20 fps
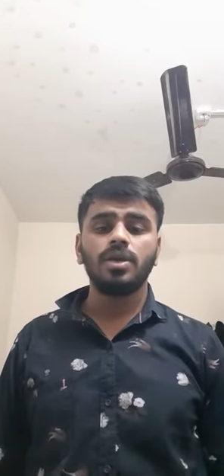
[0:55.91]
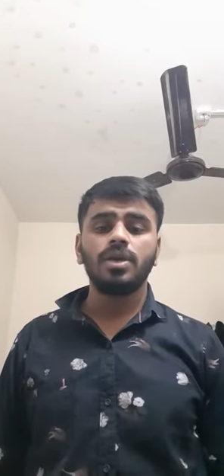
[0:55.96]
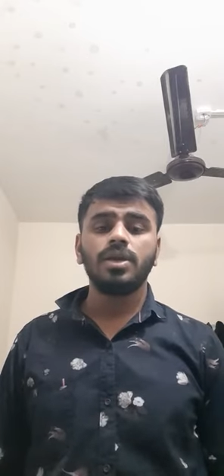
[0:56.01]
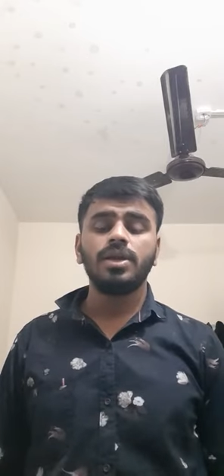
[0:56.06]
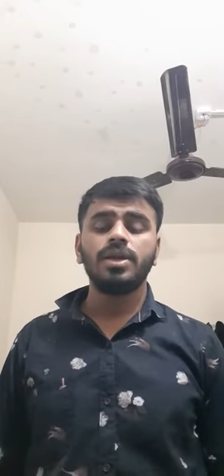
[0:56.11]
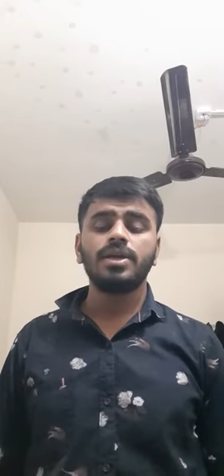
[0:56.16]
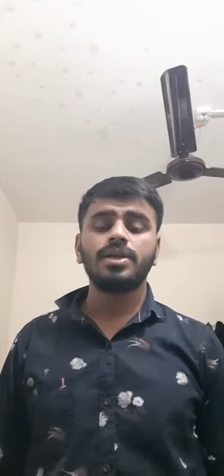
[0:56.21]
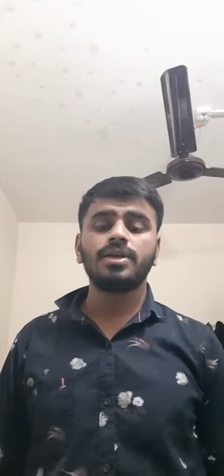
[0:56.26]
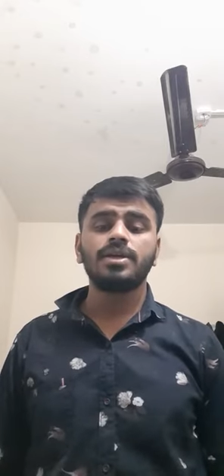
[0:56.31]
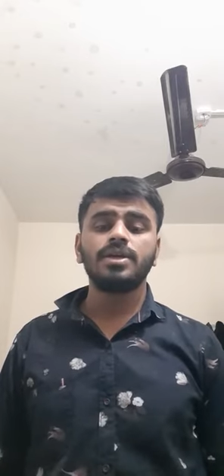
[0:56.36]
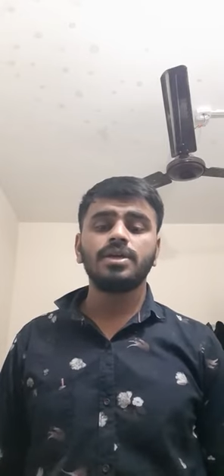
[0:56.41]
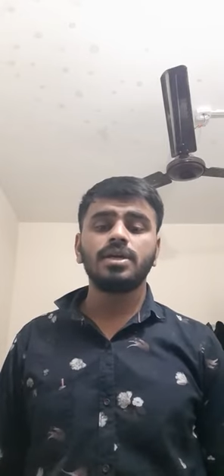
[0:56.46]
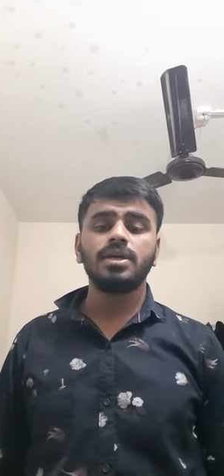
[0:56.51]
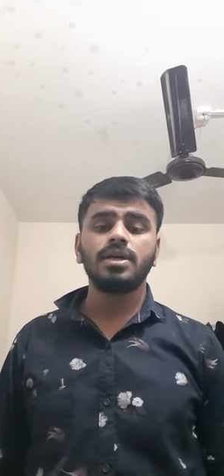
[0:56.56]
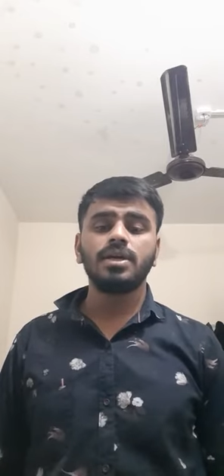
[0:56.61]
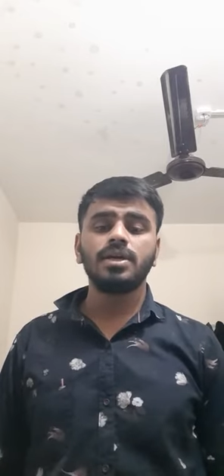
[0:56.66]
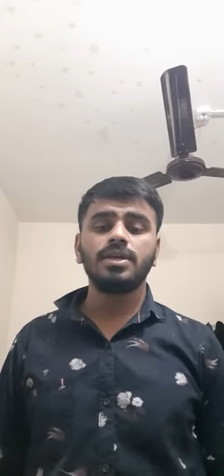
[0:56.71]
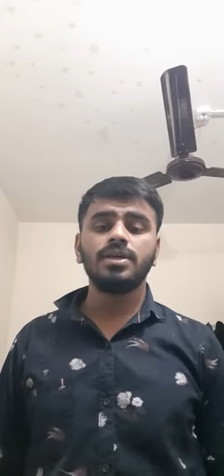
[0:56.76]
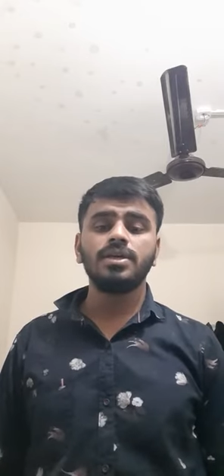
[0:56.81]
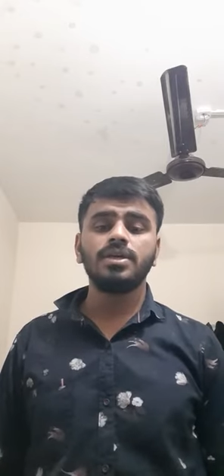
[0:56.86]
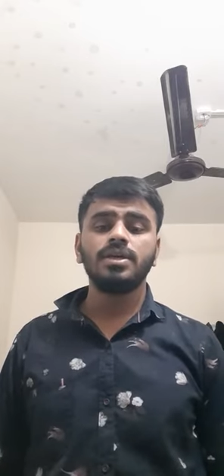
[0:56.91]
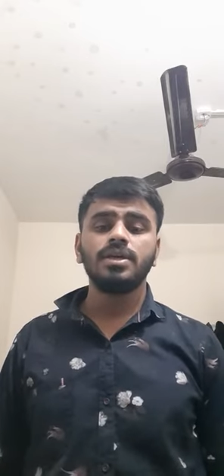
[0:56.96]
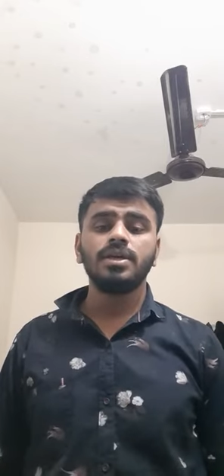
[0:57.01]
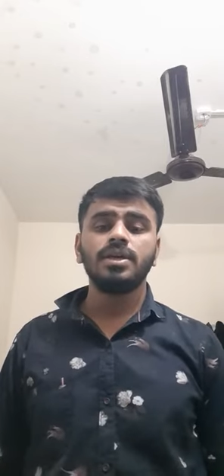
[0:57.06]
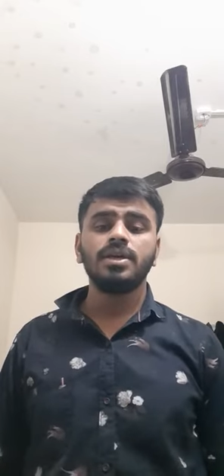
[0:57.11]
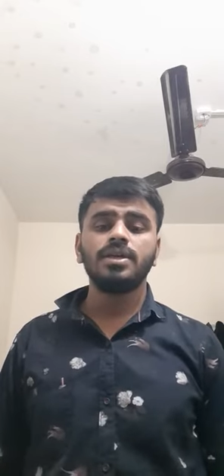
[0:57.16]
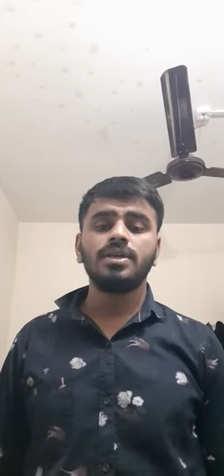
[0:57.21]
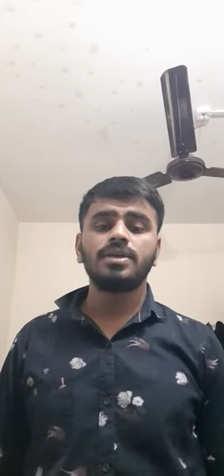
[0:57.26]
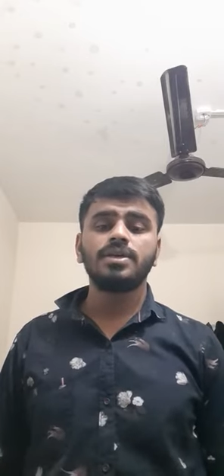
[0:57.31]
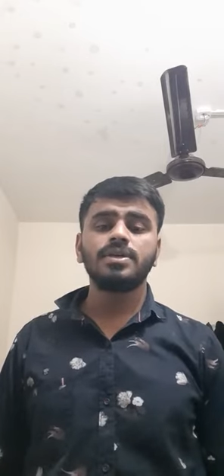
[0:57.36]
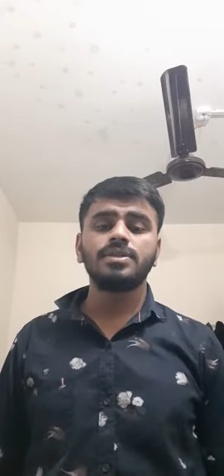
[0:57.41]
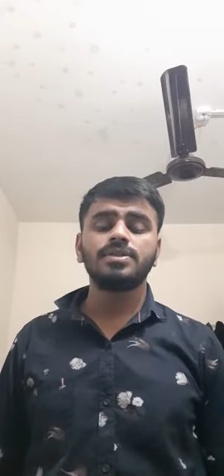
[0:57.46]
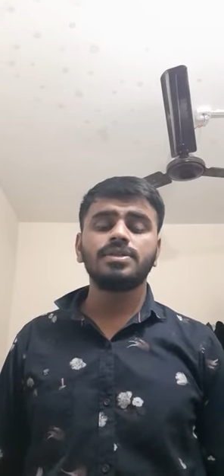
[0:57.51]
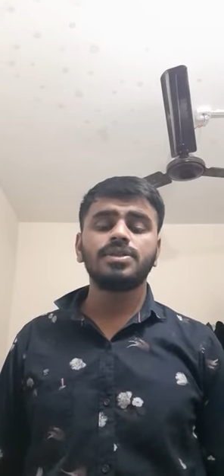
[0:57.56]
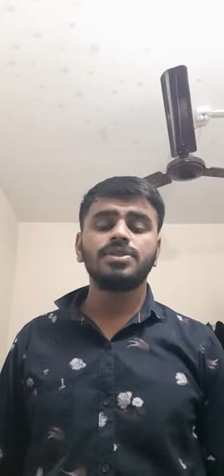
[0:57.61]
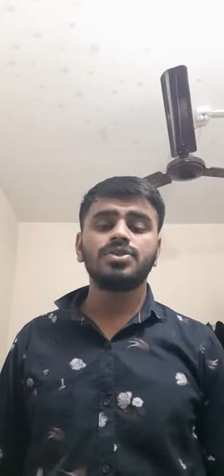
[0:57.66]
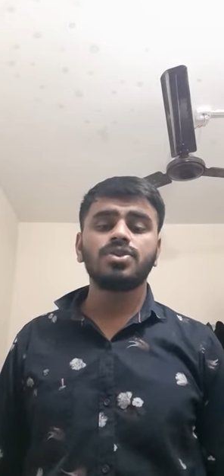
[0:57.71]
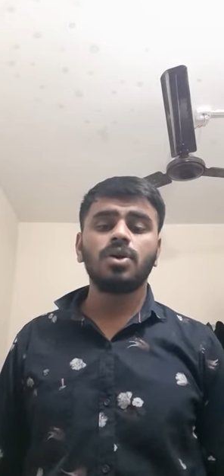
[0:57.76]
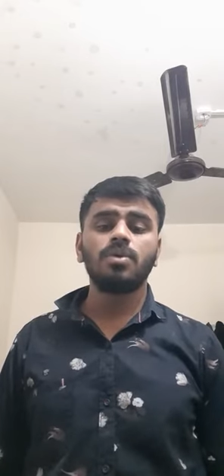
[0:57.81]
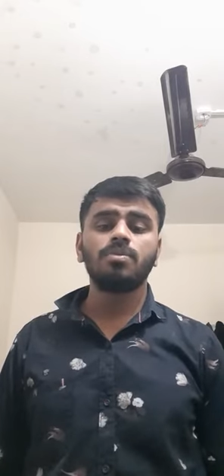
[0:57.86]
It
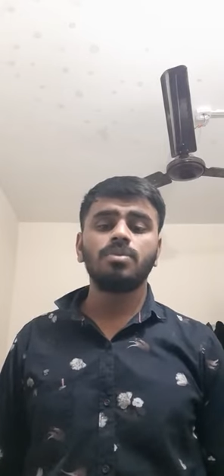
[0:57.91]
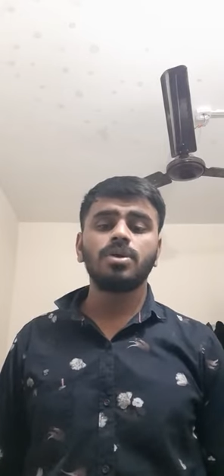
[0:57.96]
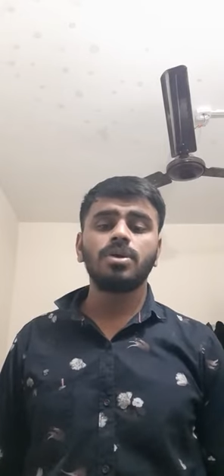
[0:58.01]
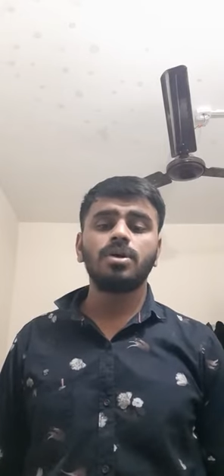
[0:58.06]
consists of